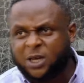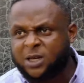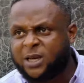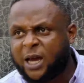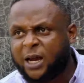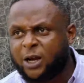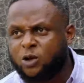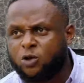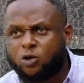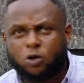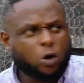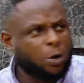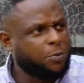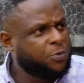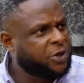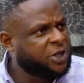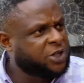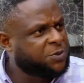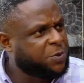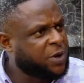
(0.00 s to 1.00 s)
How do you come
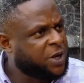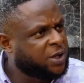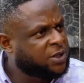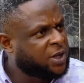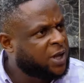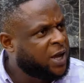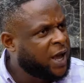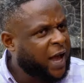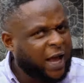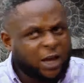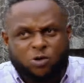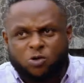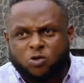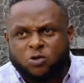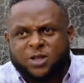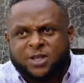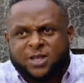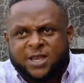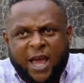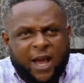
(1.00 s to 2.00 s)
to this place? How you
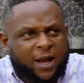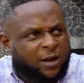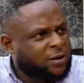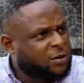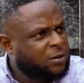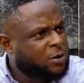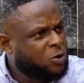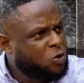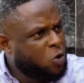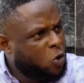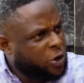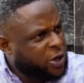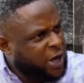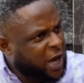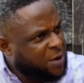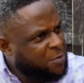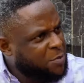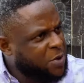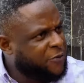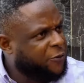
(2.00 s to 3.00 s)
get
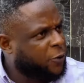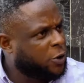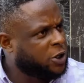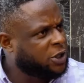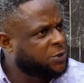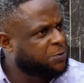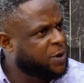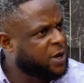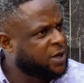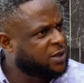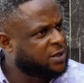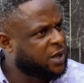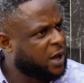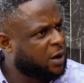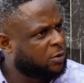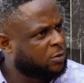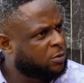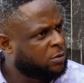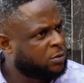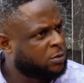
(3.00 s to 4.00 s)
locate me for this place
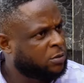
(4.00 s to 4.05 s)
now?